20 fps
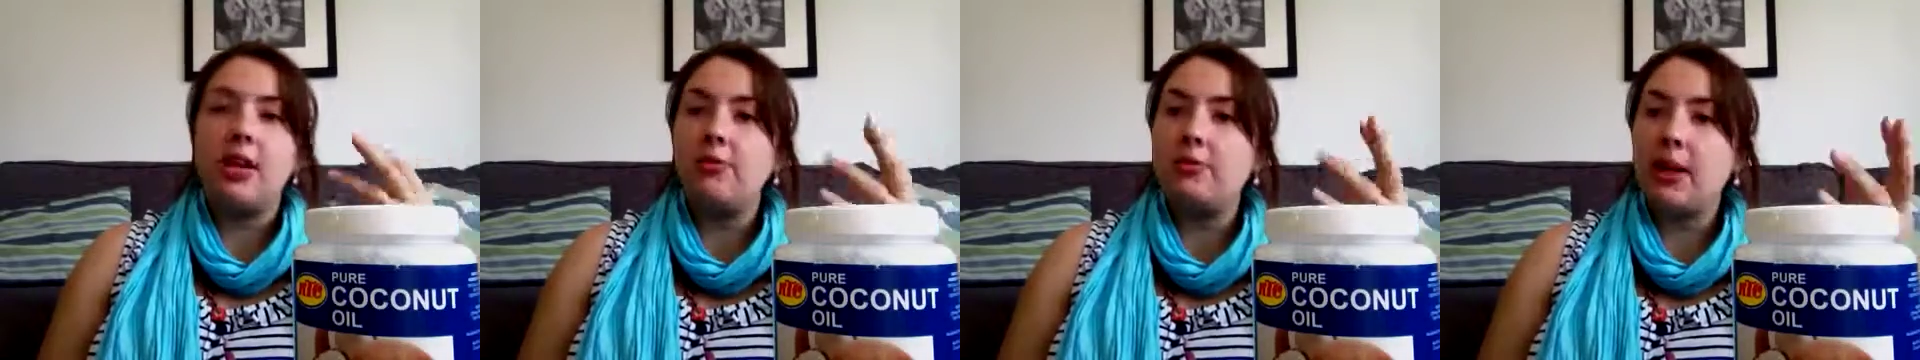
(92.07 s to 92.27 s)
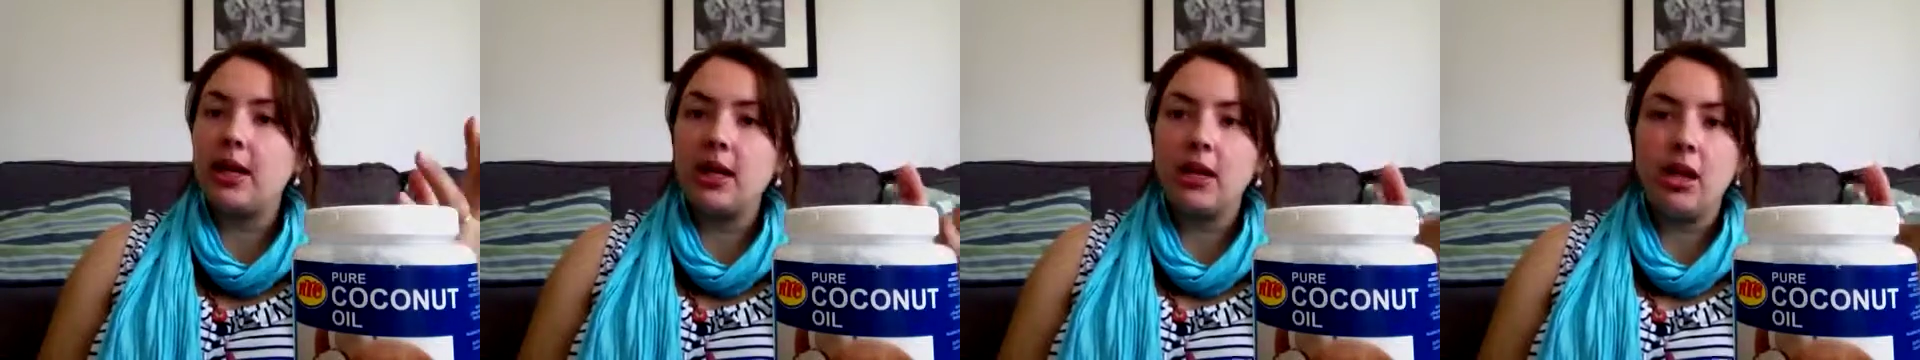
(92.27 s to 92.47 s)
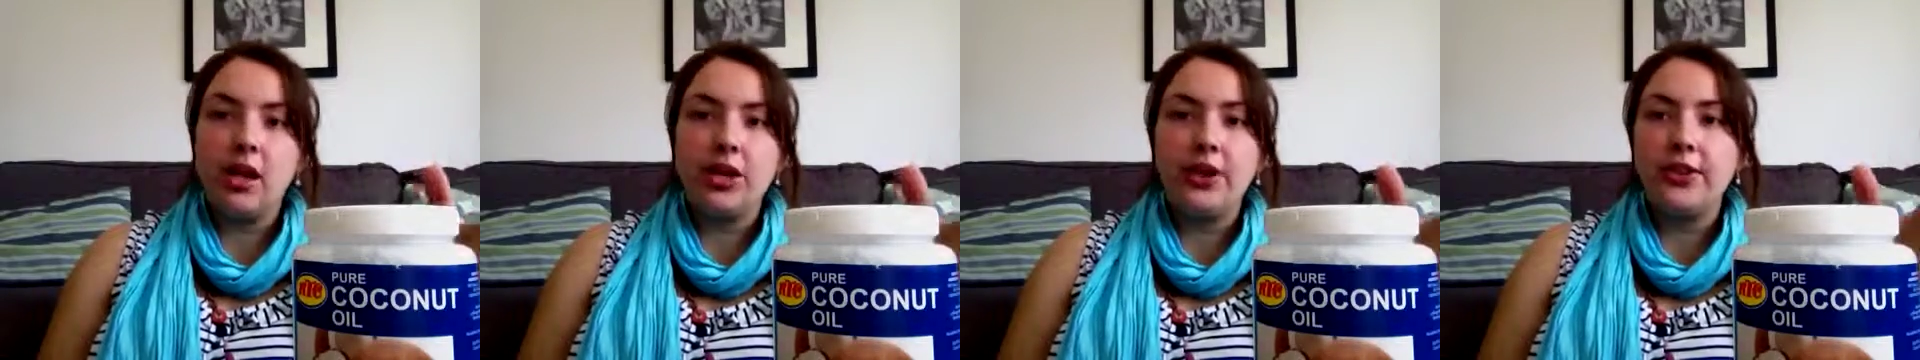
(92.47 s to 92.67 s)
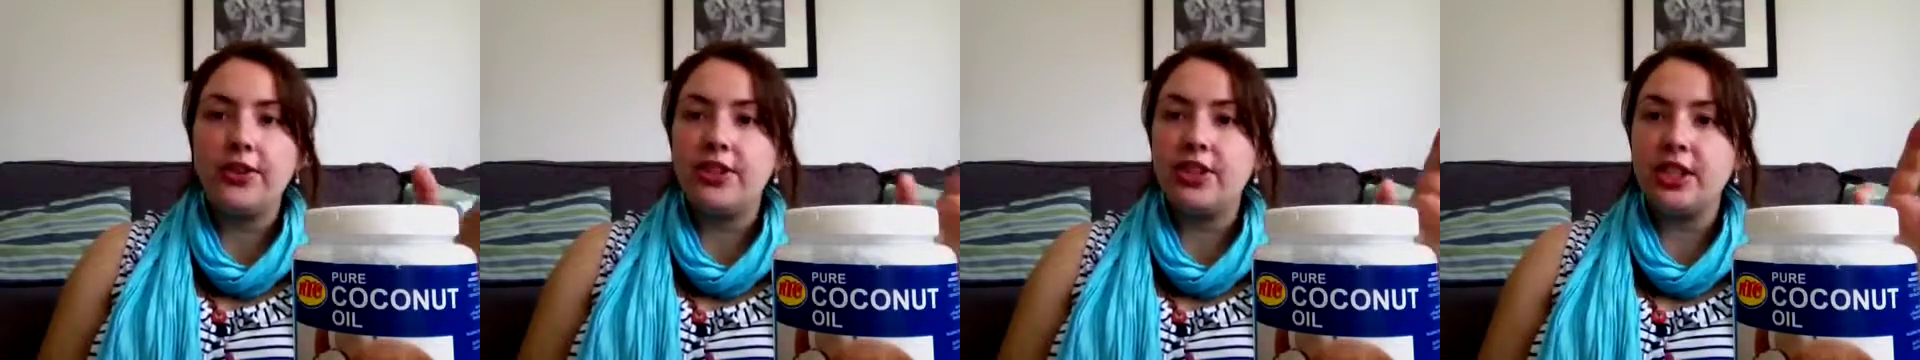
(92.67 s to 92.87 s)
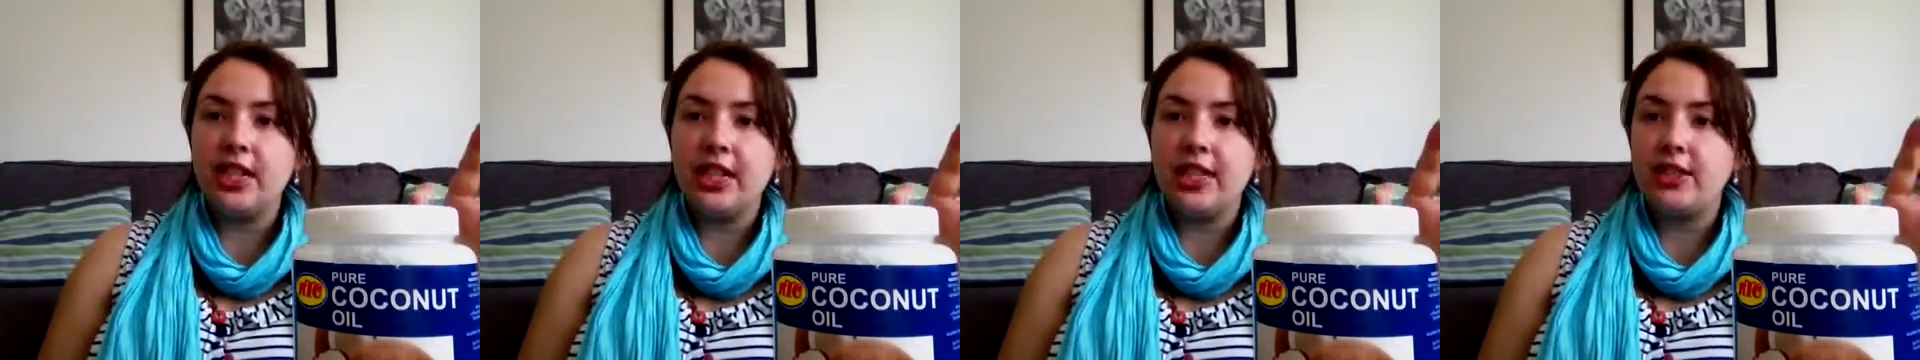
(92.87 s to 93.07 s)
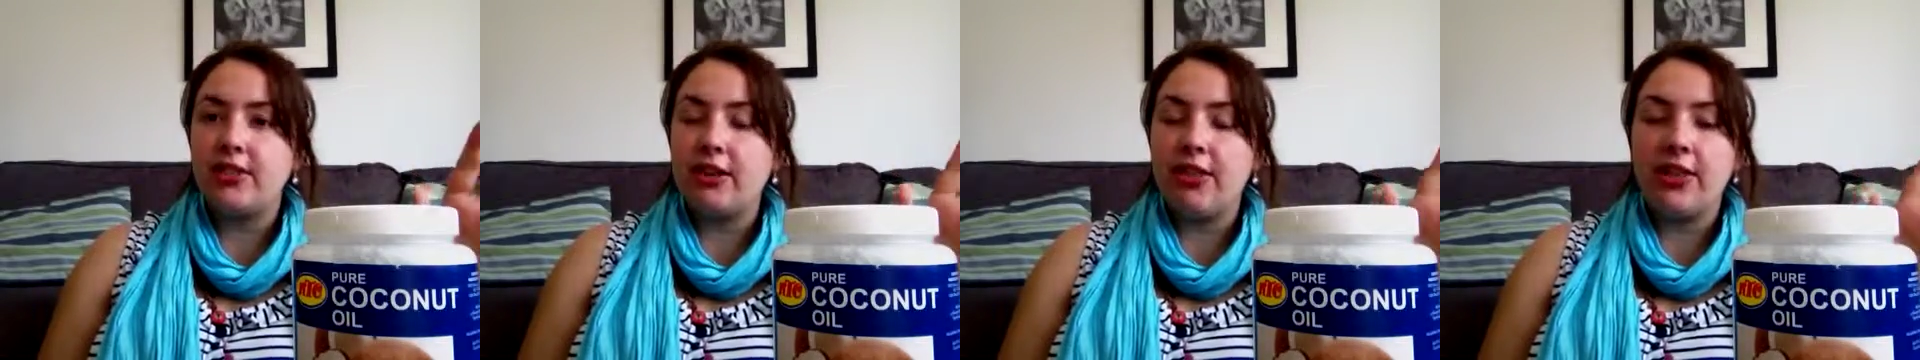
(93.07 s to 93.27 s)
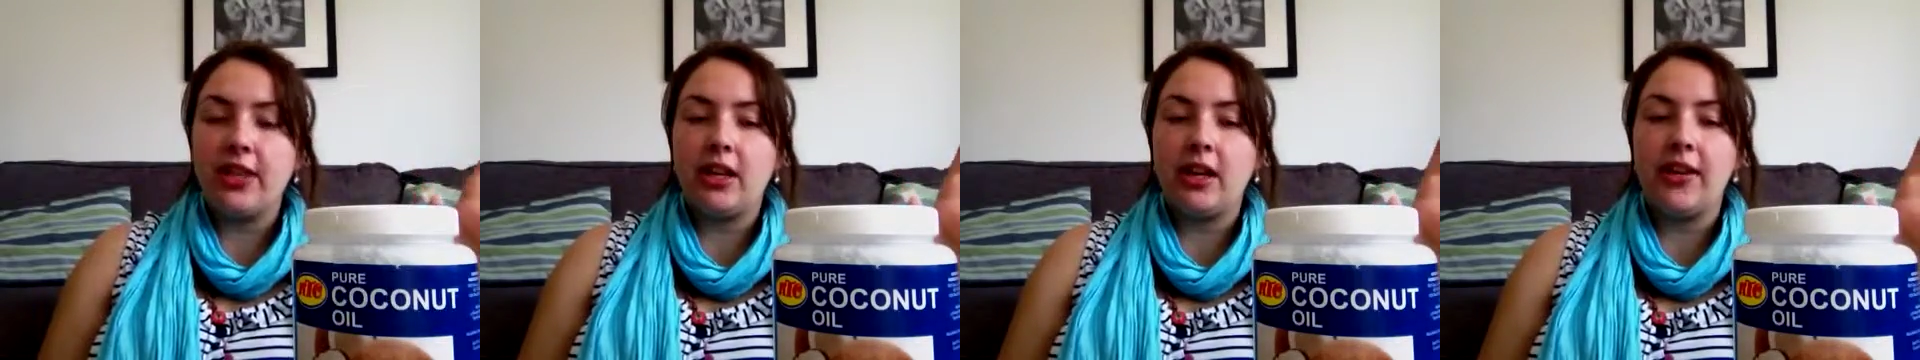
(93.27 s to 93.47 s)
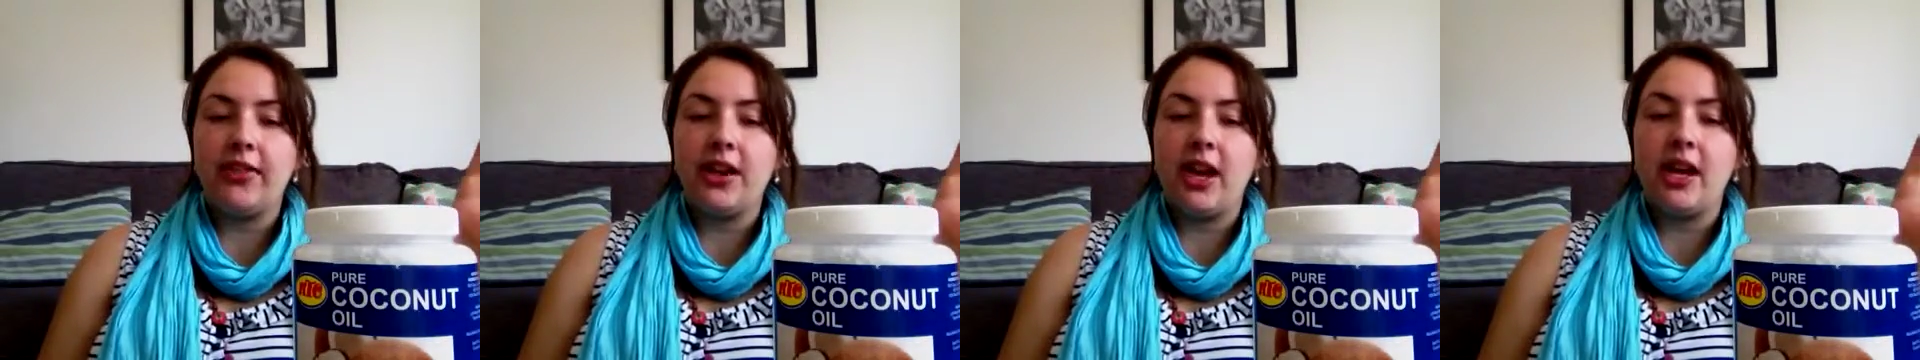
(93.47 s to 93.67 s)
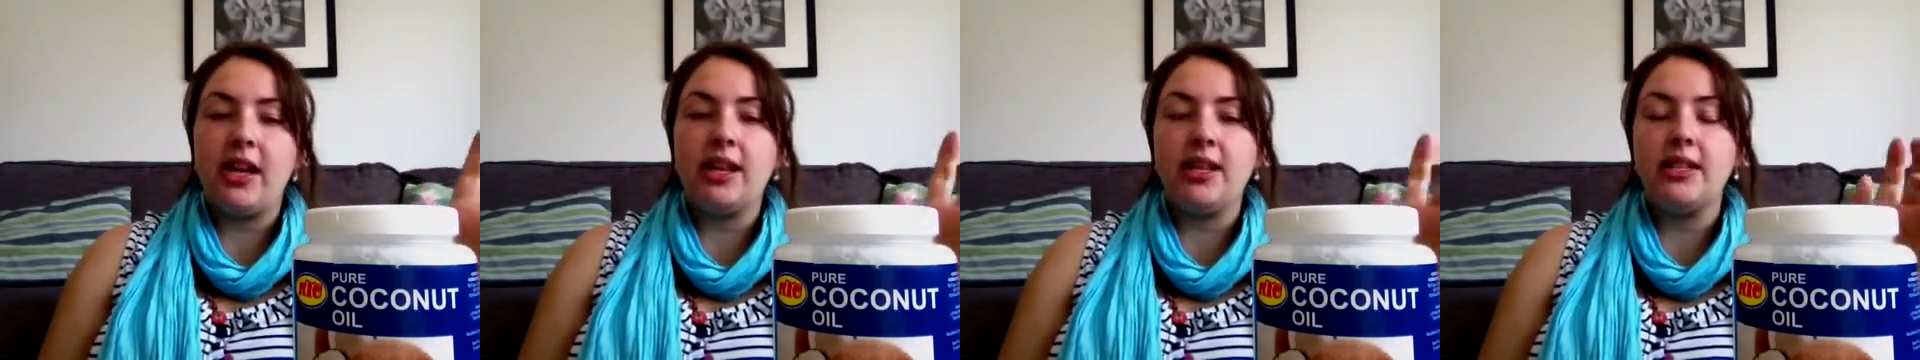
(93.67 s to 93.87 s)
of my clothes sheets or anything like that.